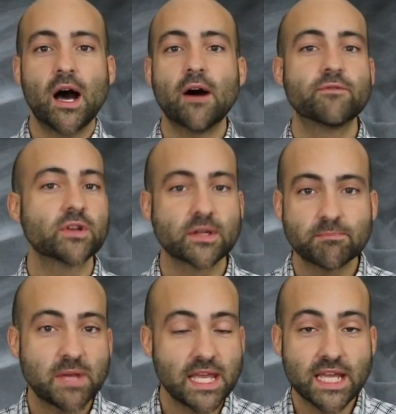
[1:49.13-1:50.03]
of
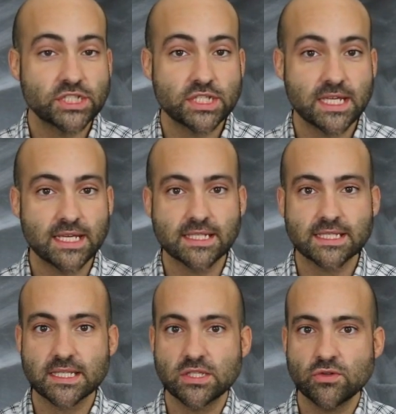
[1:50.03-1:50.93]
their PhD
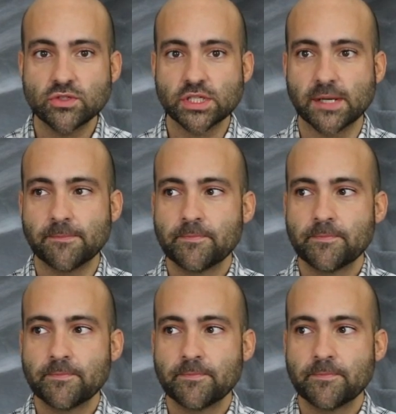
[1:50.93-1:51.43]
institution.